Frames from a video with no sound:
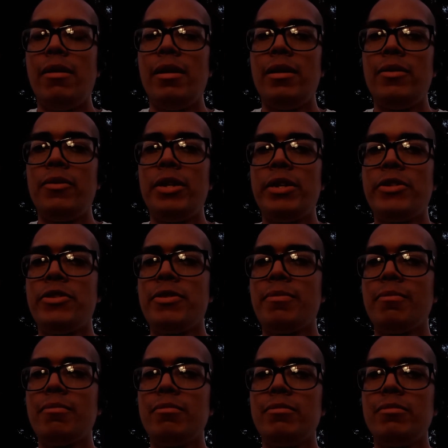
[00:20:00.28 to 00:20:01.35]
Let's
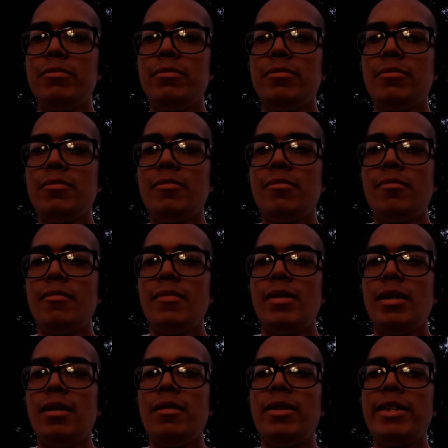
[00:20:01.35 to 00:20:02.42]

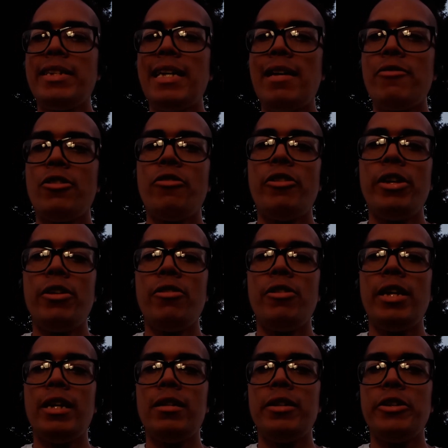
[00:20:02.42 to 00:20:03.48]
have a greener
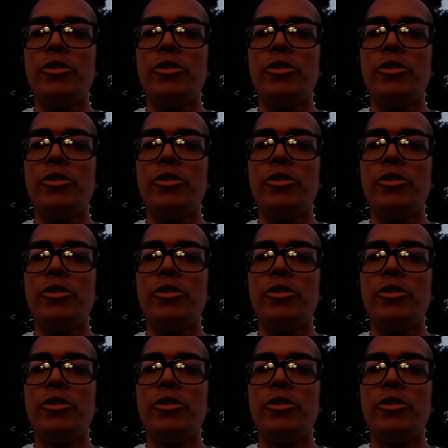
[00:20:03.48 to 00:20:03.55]
and cleaner